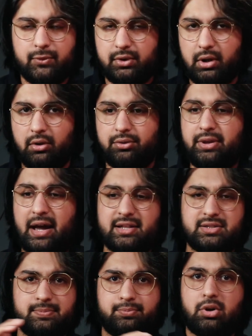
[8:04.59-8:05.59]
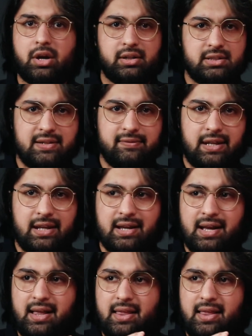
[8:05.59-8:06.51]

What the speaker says: You know, that's productivity.